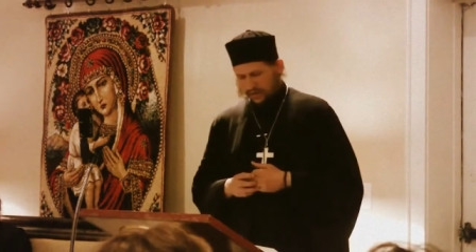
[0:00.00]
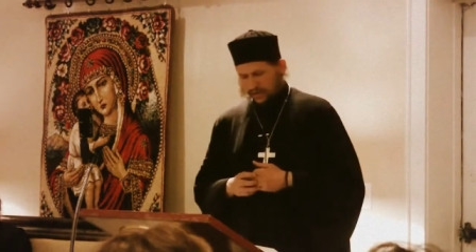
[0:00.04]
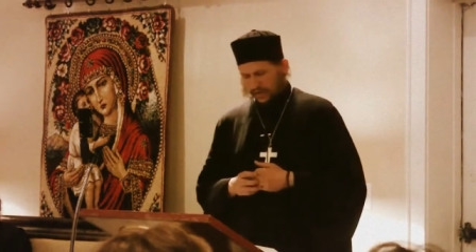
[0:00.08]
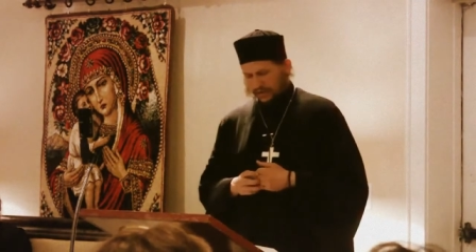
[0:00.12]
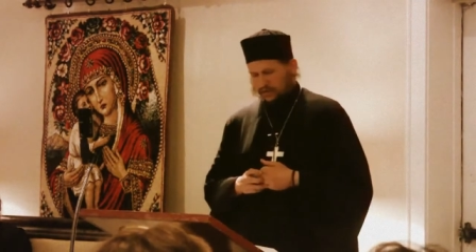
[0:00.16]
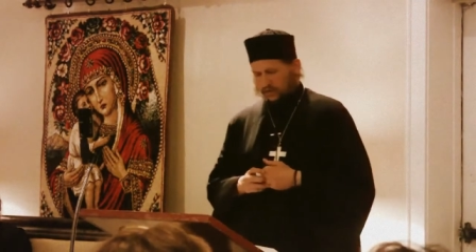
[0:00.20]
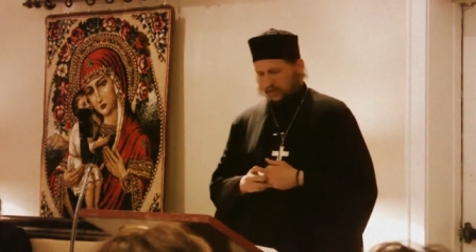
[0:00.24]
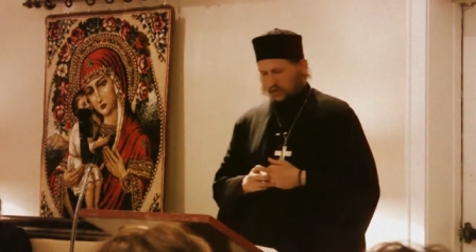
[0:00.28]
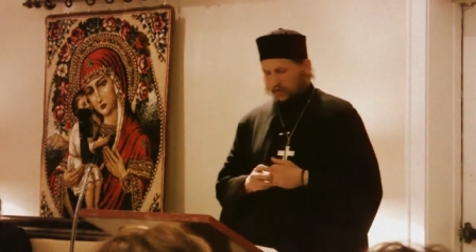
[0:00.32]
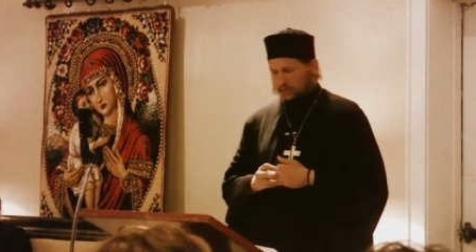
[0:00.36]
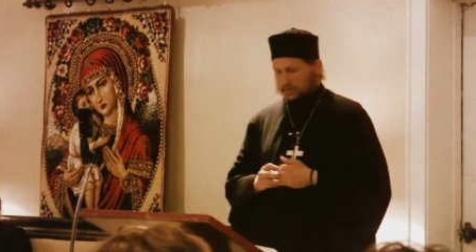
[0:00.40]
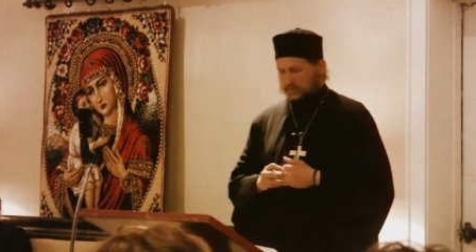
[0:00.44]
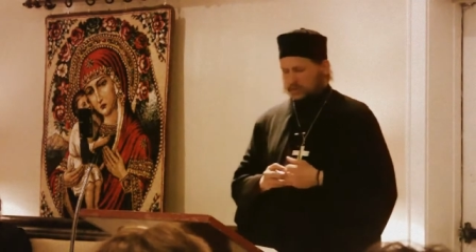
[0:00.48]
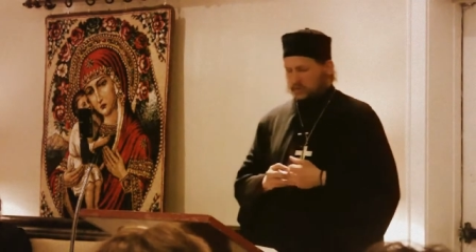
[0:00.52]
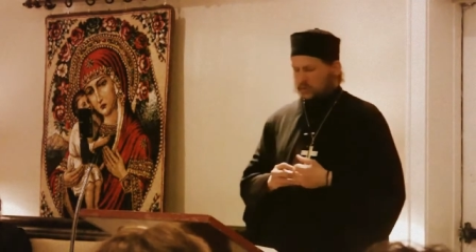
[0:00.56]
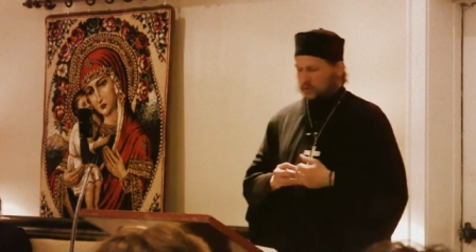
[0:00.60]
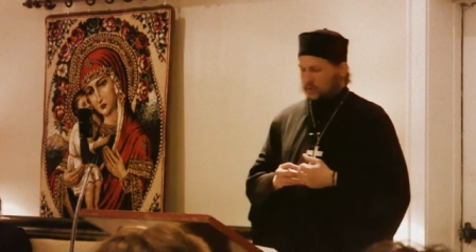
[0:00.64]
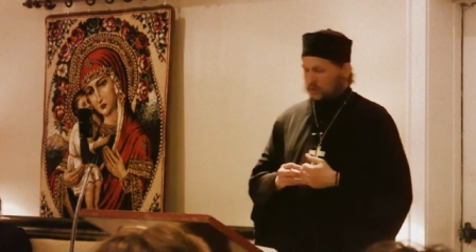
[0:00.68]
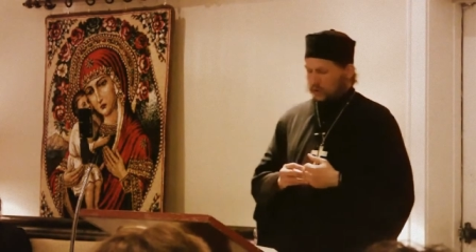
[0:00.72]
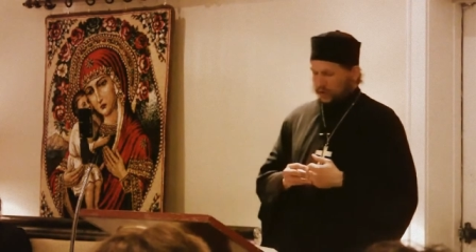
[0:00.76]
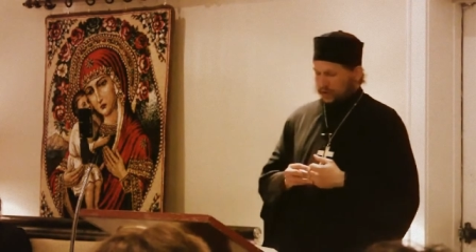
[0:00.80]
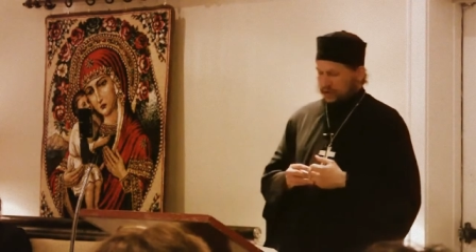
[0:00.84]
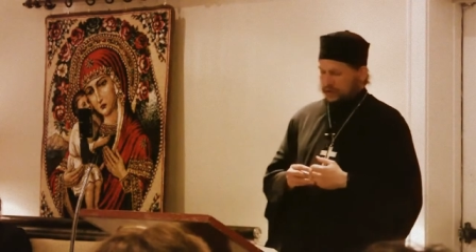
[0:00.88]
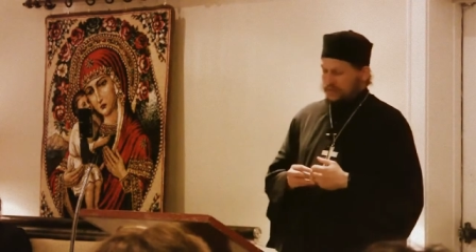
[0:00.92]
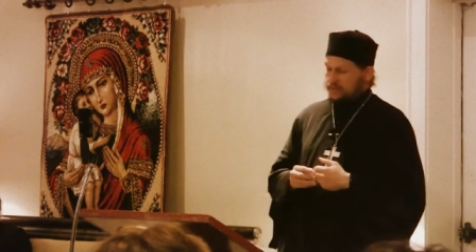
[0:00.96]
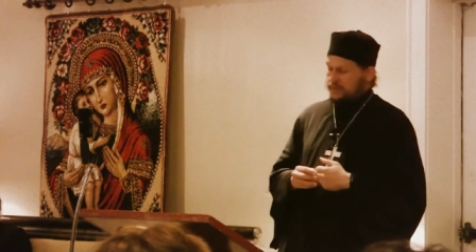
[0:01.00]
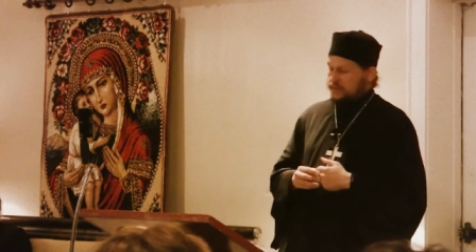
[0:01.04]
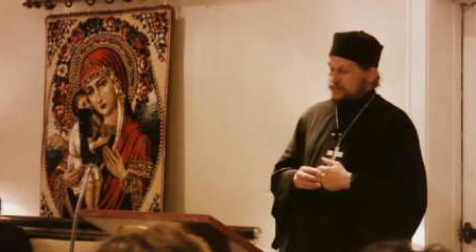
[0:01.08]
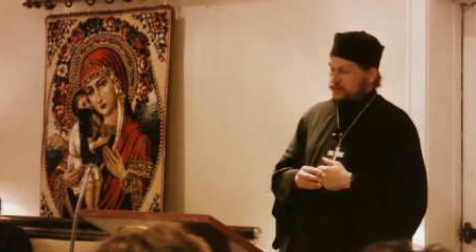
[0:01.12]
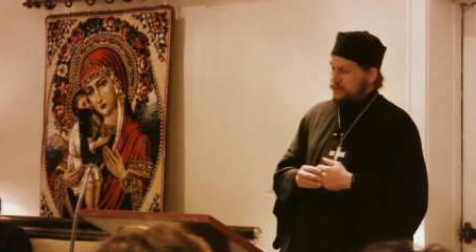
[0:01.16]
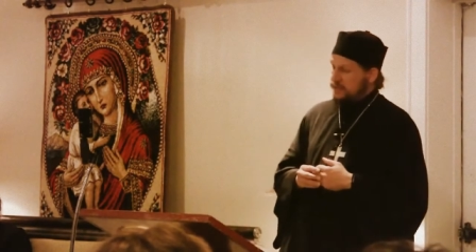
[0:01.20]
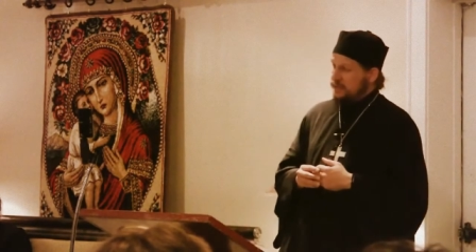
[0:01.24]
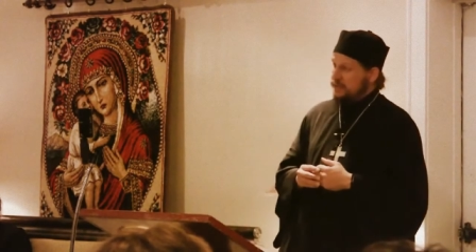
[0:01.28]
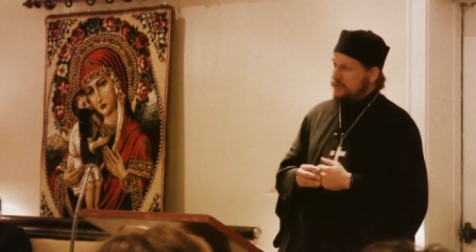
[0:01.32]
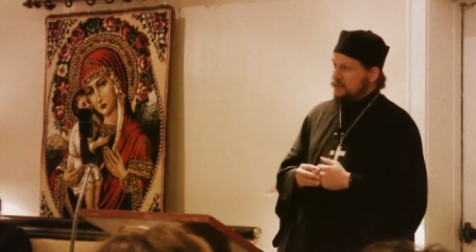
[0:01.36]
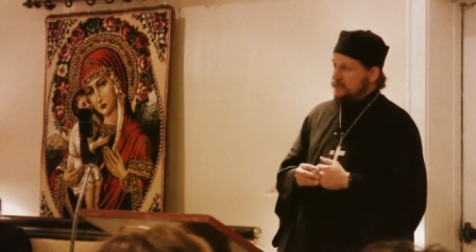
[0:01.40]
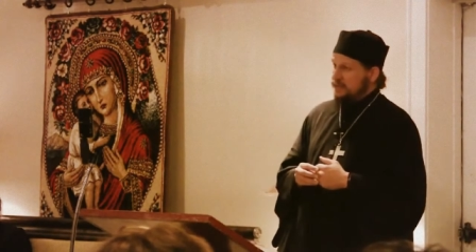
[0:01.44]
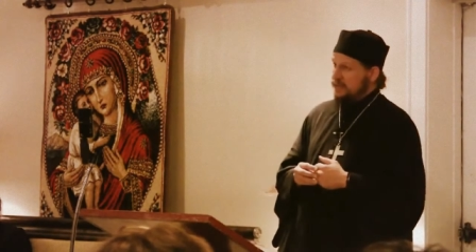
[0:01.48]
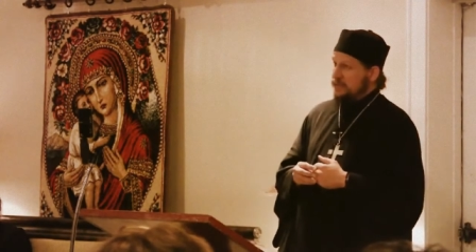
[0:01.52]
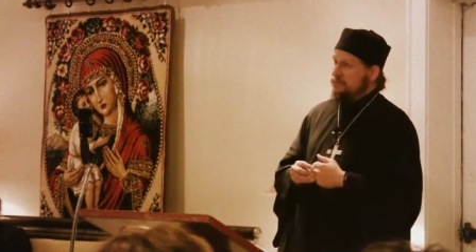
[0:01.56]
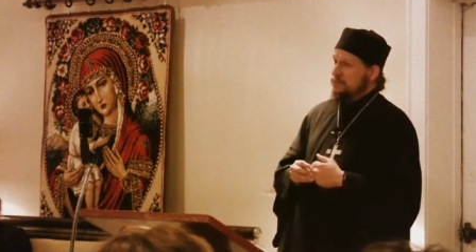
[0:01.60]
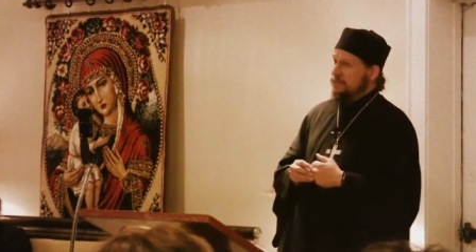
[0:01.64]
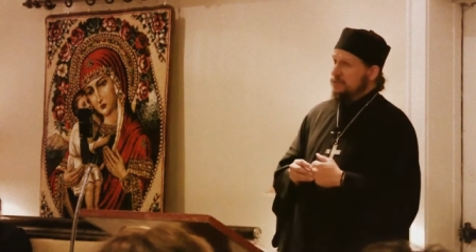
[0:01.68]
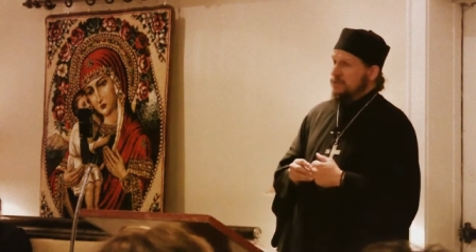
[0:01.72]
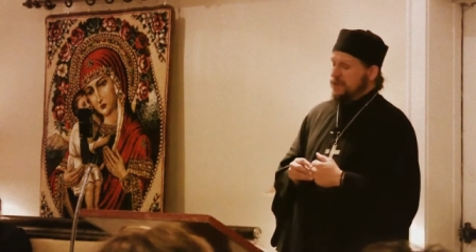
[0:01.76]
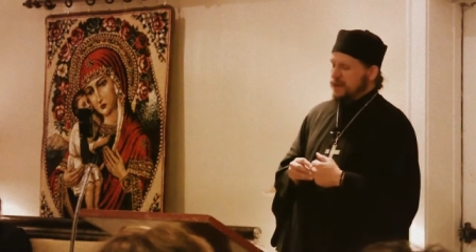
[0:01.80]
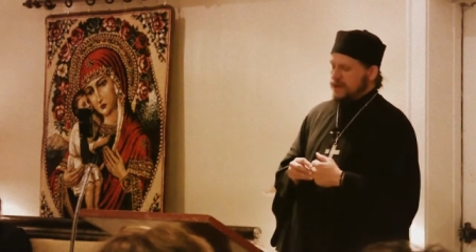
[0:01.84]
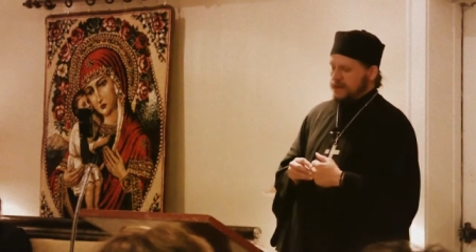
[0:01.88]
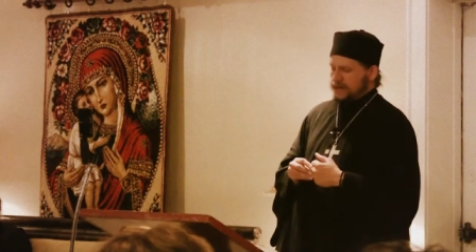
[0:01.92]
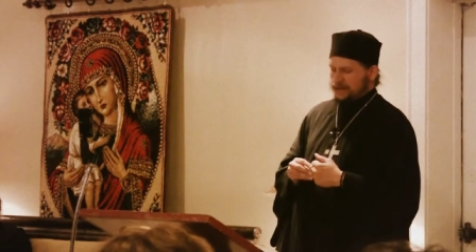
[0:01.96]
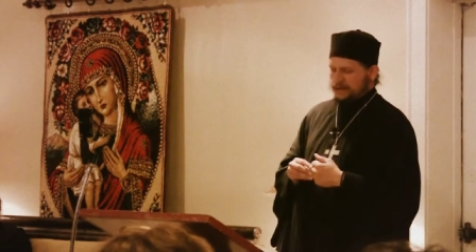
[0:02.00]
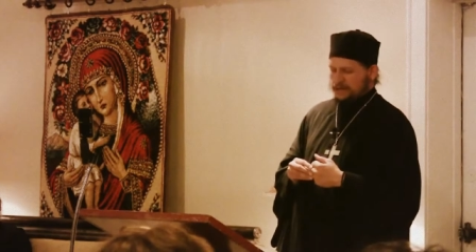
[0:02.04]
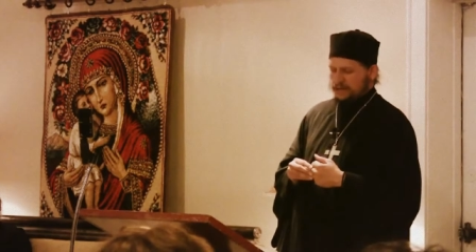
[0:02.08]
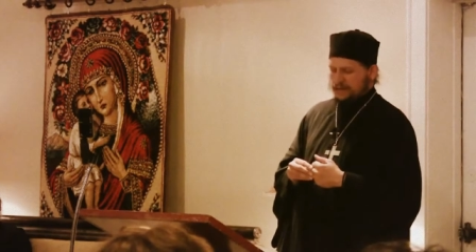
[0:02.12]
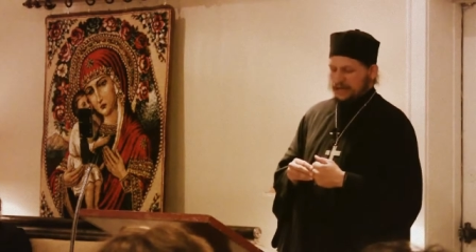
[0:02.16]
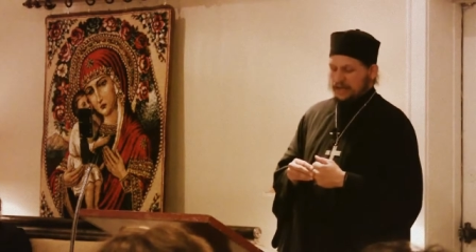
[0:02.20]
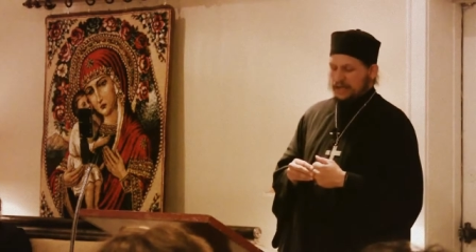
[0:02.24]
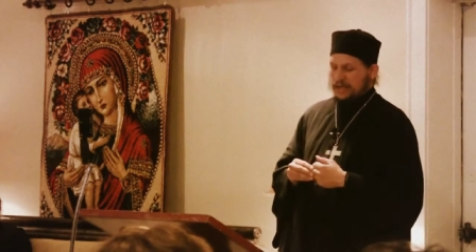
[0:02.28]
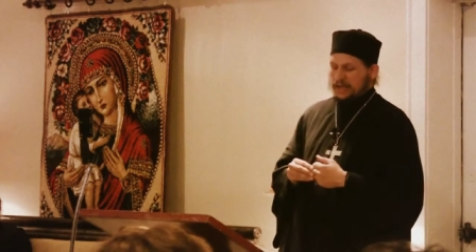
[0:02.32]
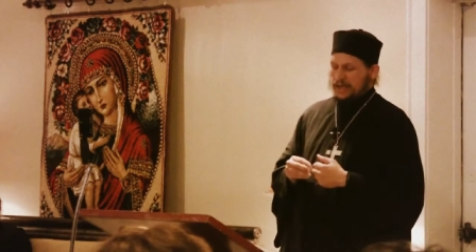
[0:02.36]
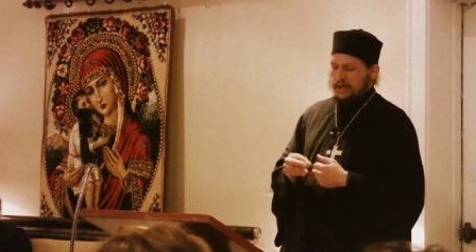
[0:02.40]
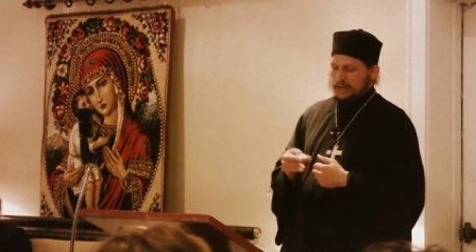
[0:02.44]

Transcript: and they told me the war had indeed begun,